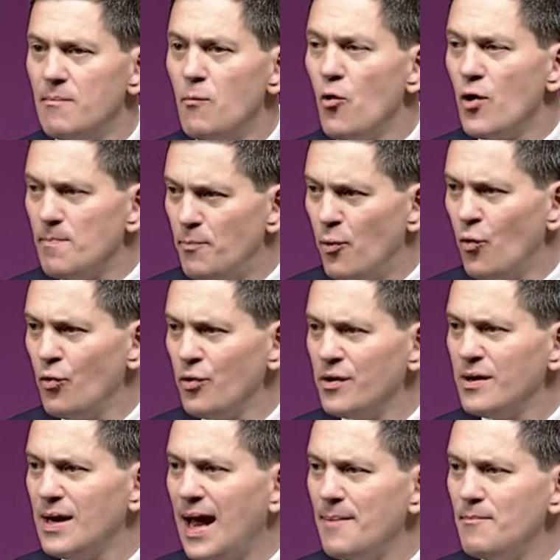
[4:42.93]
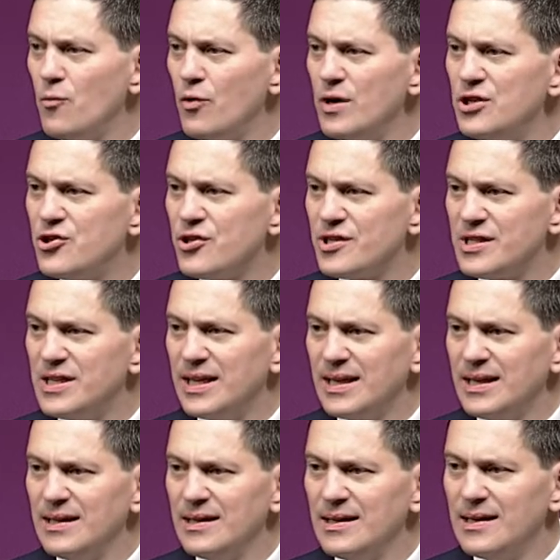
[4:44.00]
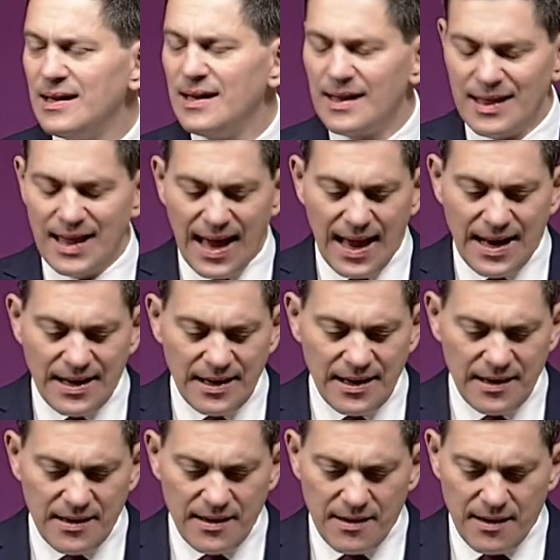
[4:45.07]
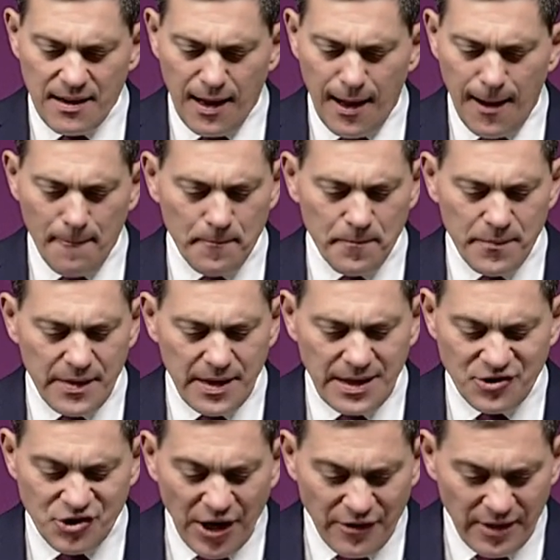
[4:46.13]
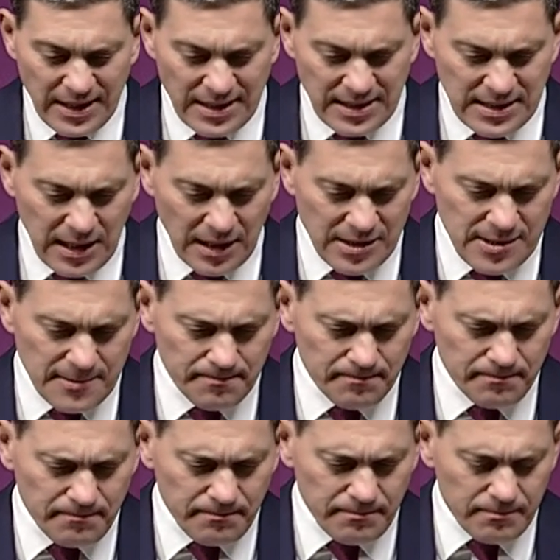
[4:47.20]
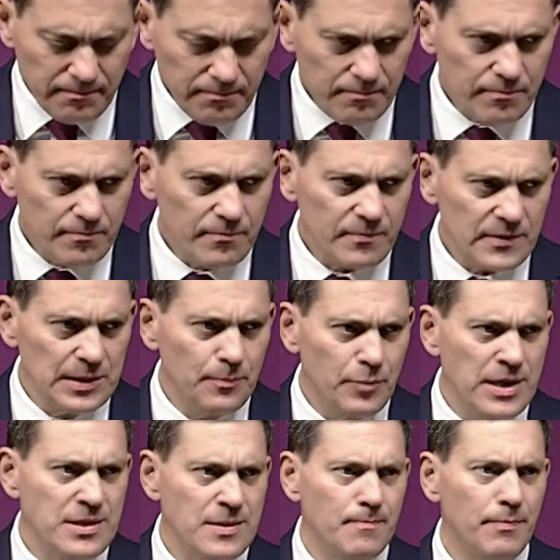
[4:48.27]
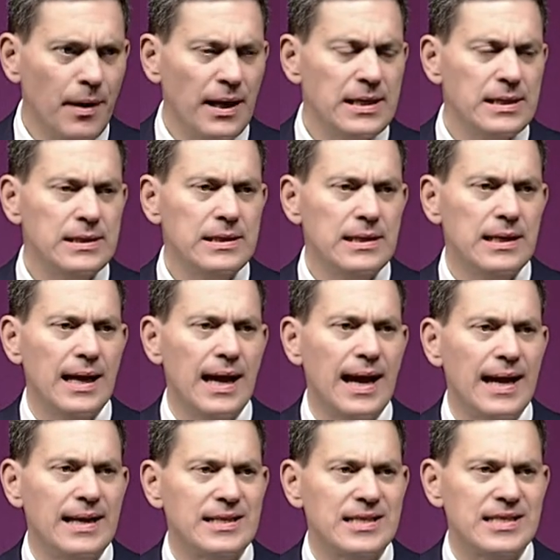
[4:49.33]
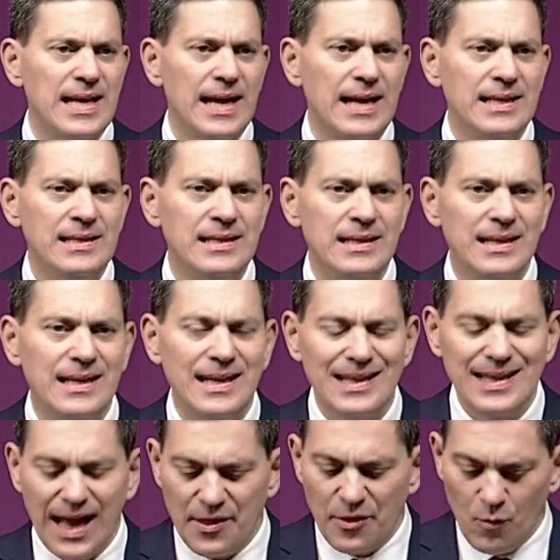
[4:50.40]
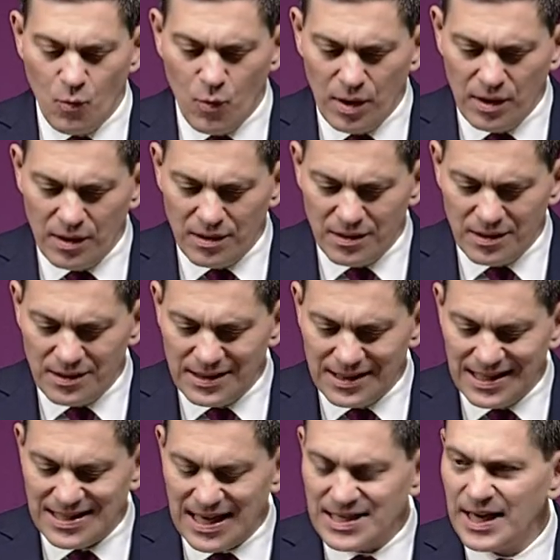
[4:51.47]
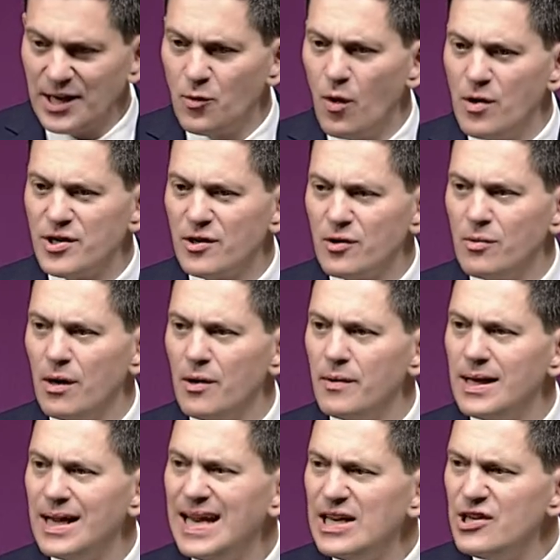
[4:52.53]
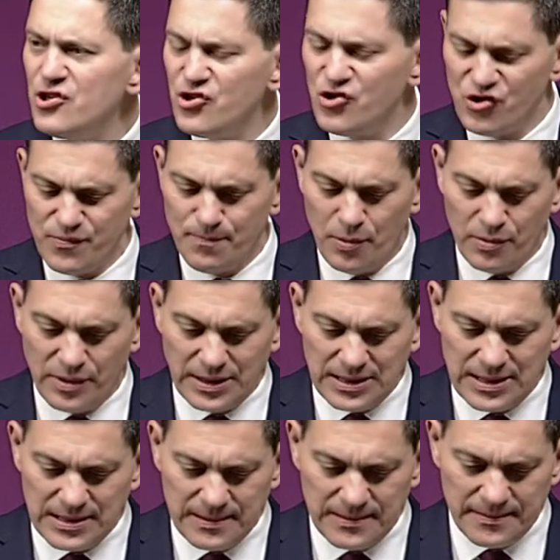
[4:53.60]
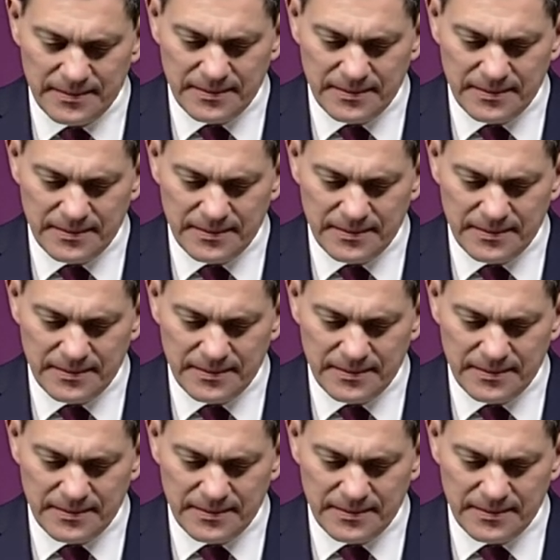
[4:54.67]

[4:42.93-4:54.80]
more important and more interesting than um, is generally discussed. President Biden has said that the world is at a quote unquote hinge point.